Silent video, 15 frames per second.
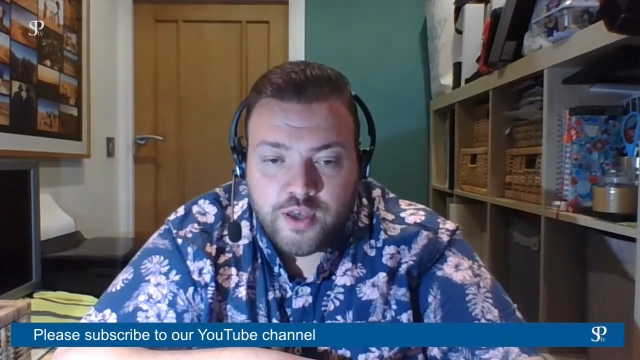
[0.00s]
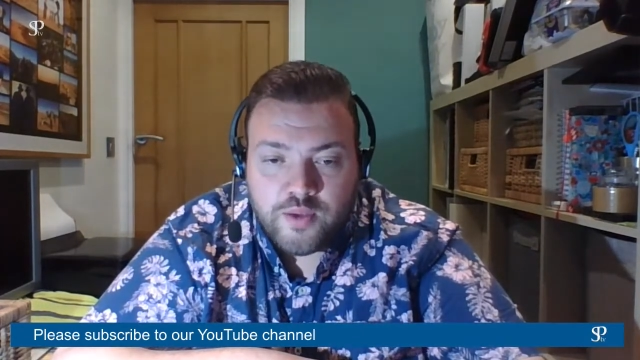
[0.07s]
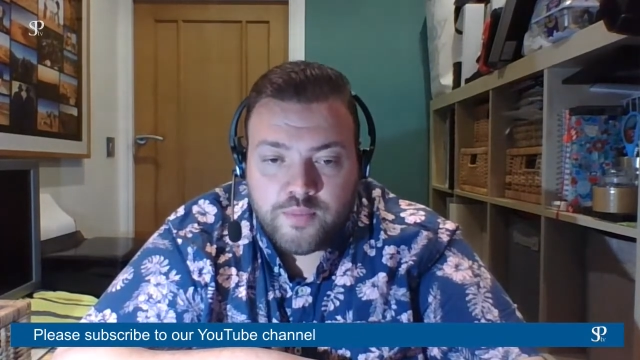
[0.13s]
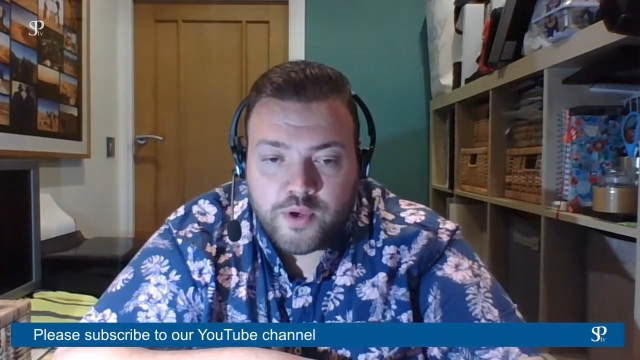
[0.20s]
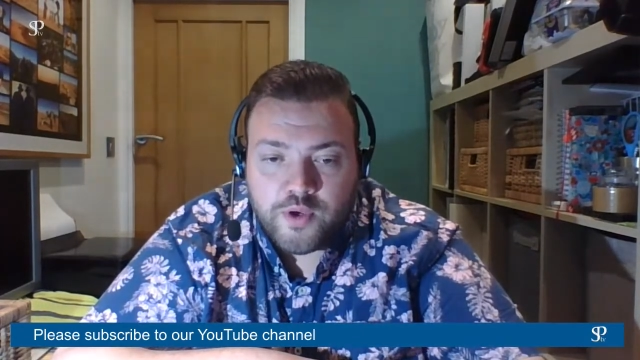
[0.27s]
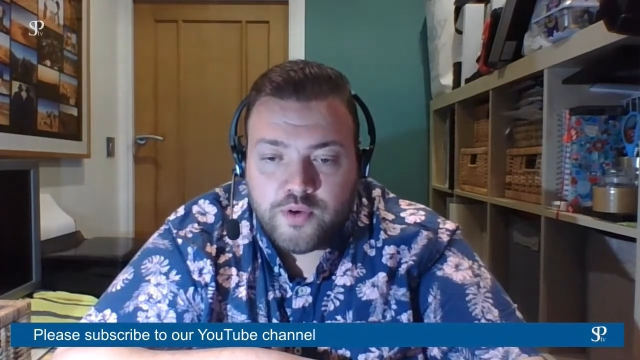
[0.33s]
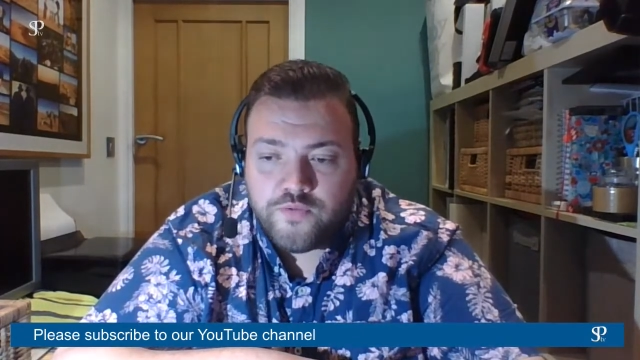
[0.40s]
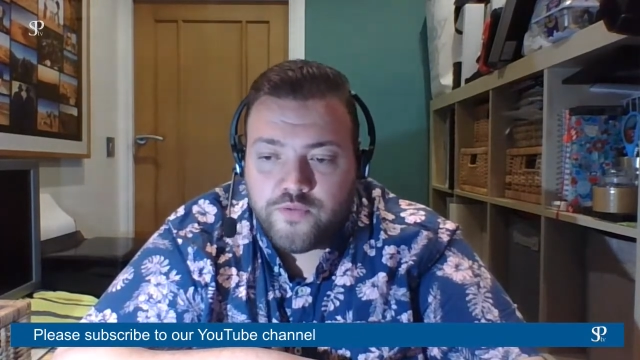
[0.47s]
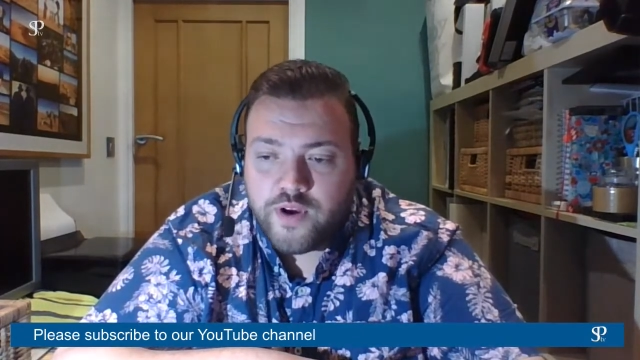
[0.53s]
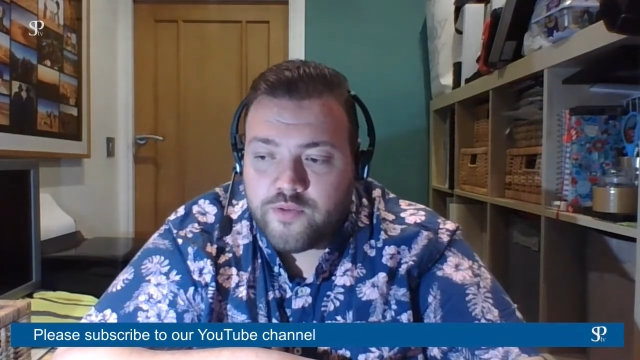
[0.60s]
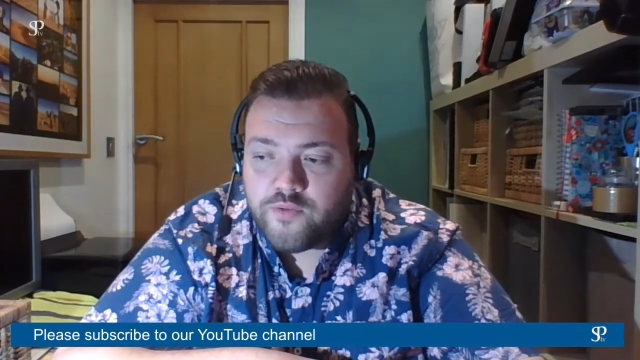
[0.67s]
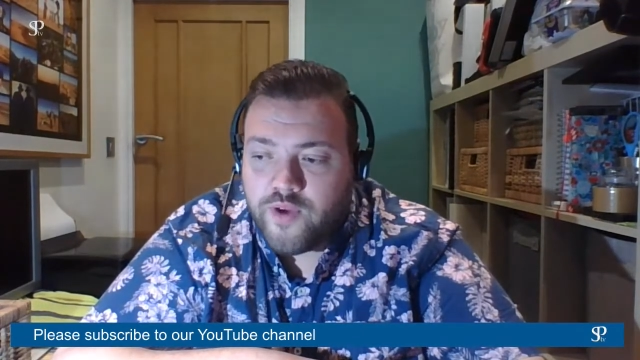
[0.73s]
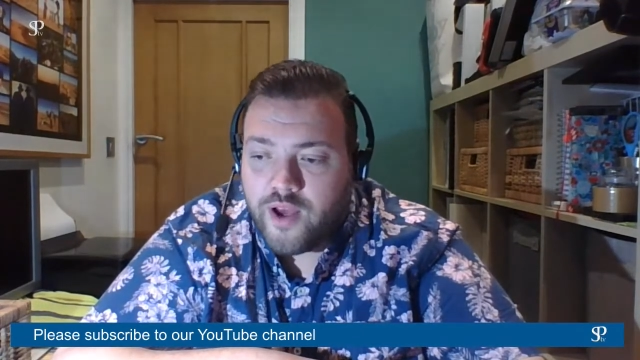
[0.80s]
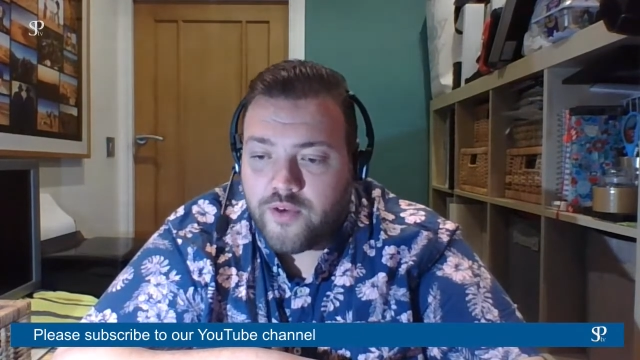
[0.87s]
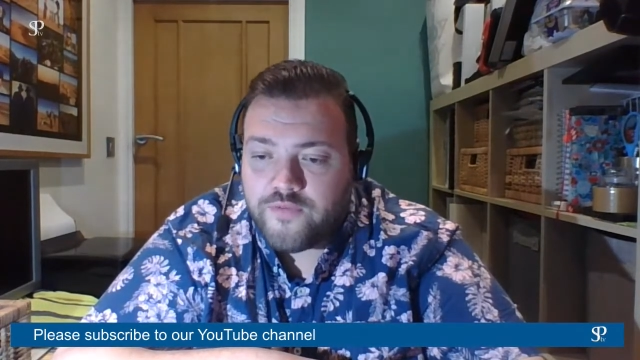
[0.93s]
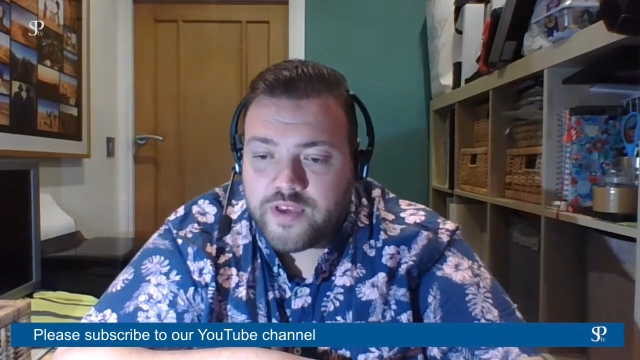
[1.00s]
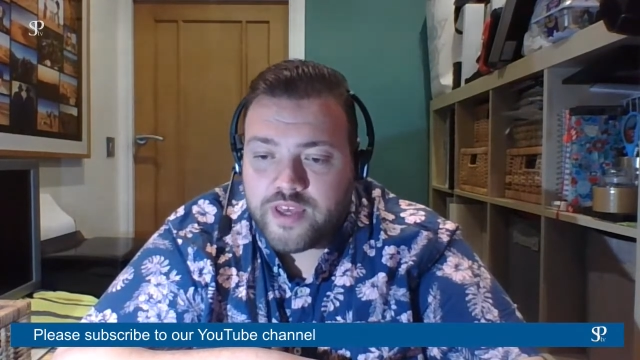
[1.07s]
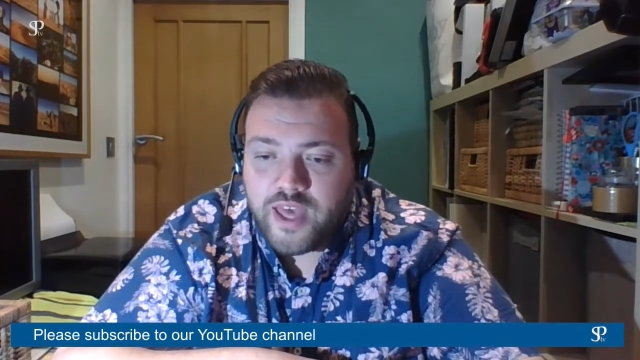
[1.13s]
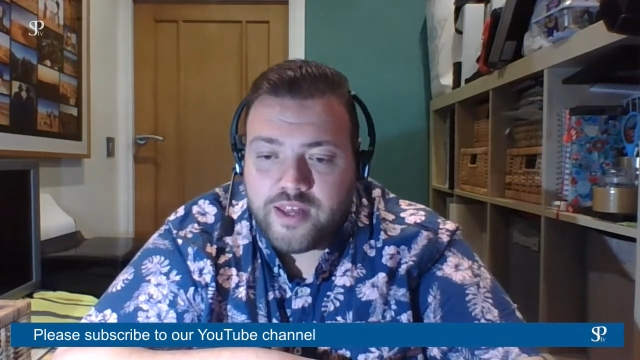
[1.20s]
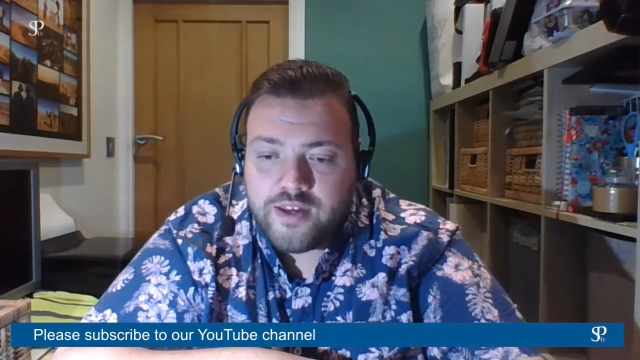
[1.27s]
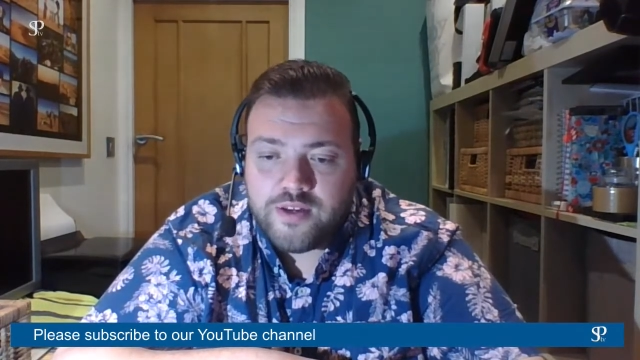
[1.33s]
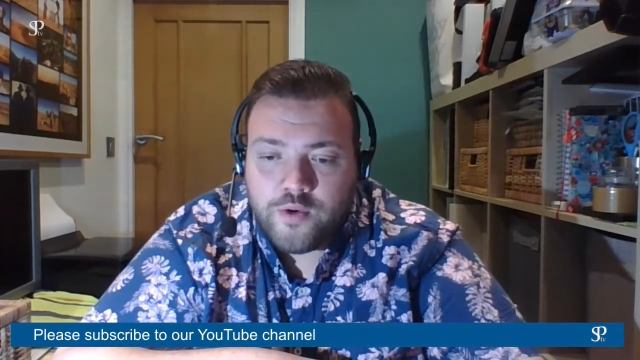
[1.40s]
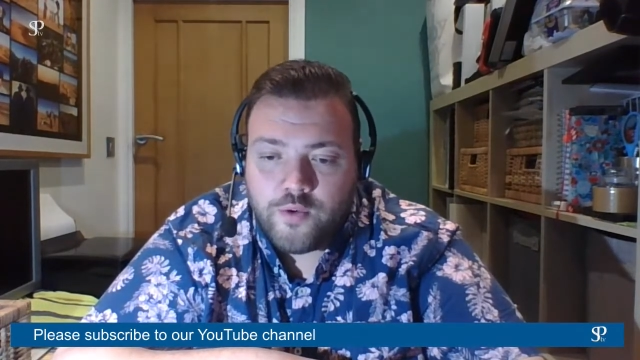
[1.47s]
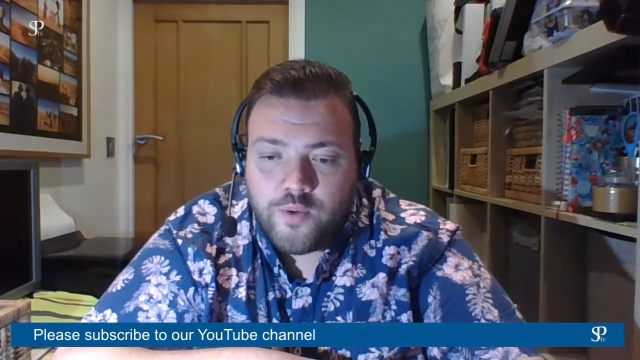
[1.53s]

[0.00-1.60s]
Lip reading: my good friend Ralph again, who